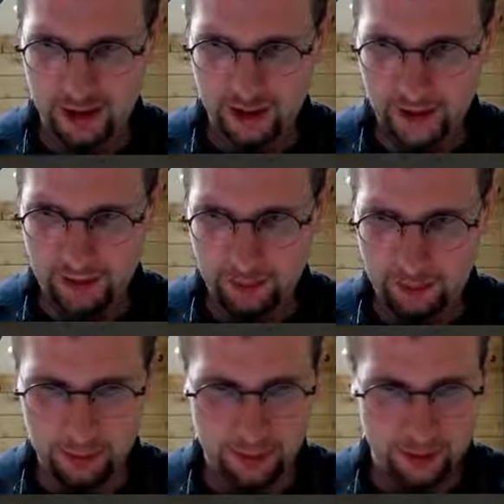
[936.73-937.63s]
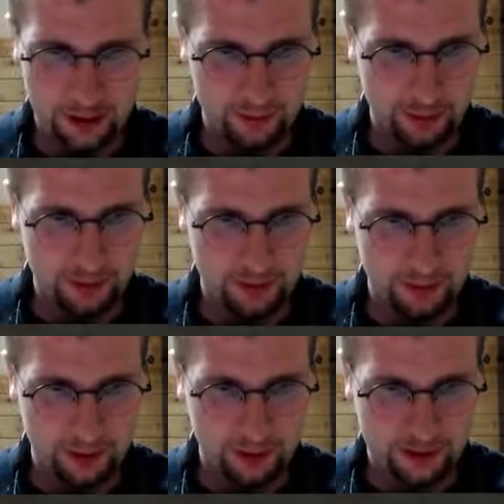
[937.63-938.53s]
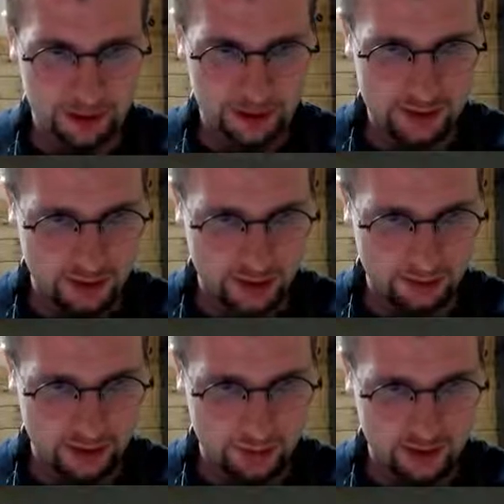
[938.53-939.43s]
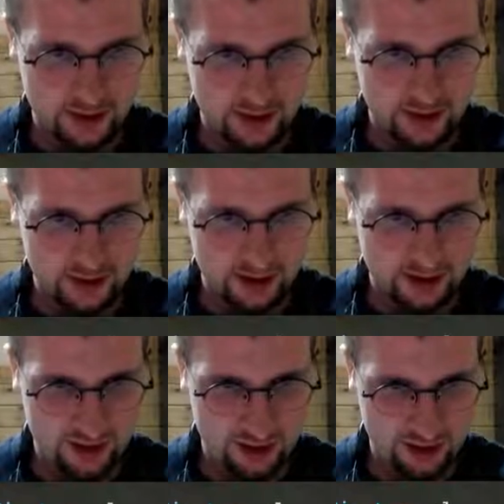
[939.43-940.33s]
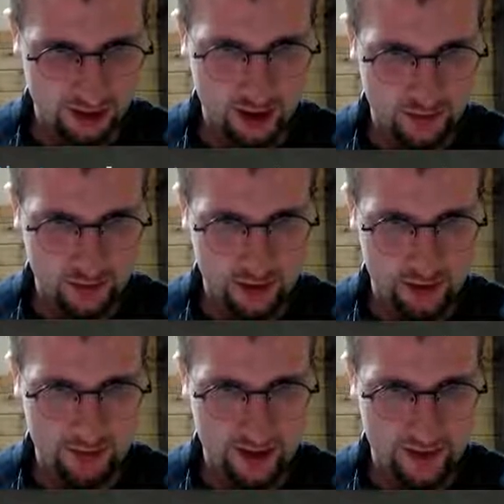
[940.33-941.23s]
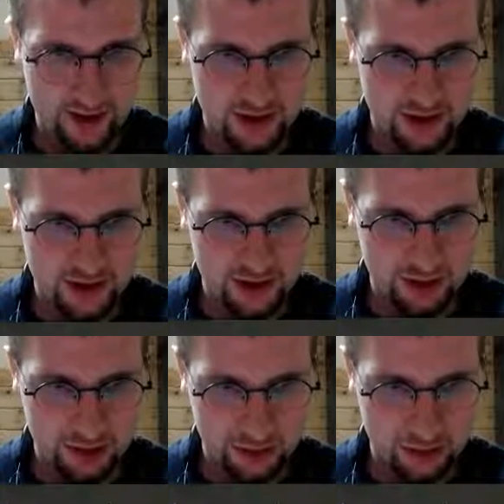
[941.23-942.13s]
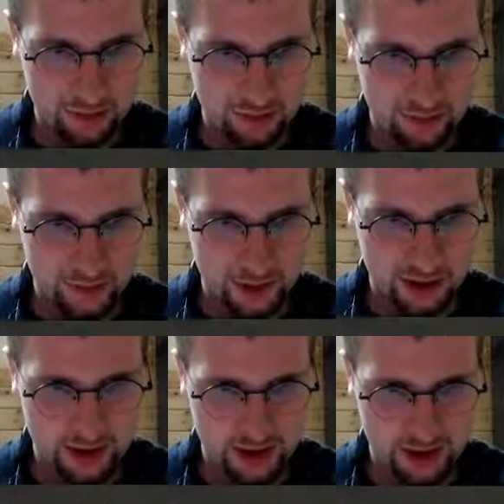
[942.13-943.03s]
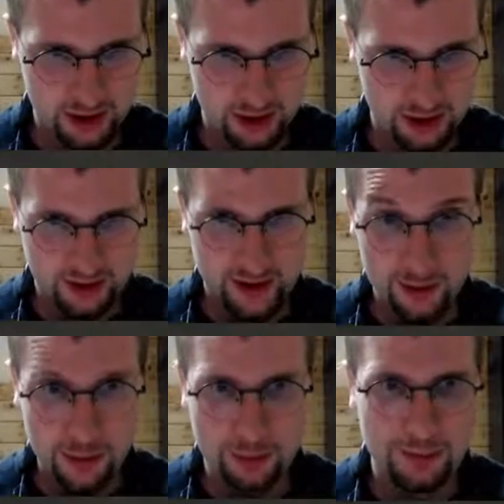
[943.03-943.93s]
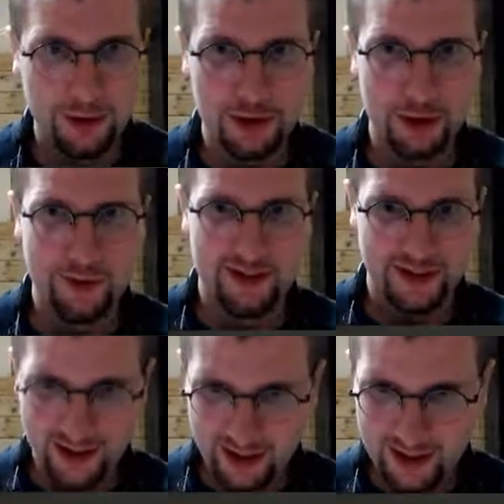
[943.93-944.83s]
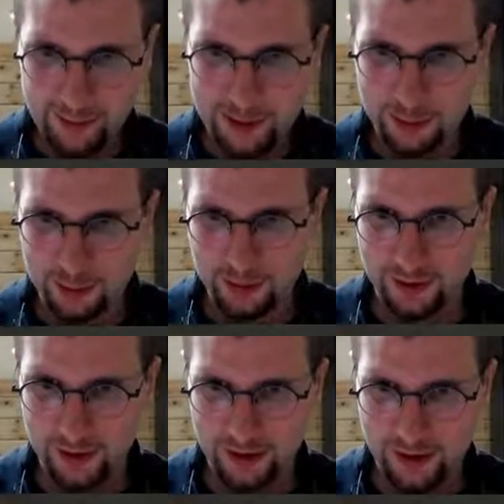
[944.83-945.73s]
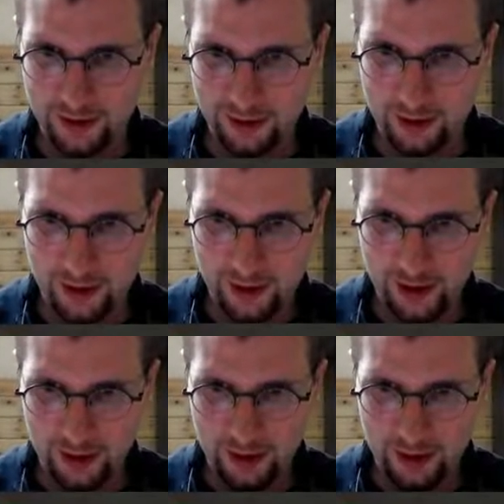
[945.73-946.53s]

wrote a bit about it. I can make queries and such. Yeah, if you don't do the migrations, then you should be fine-ish. They also compose the queries. This is actually really cool. You can...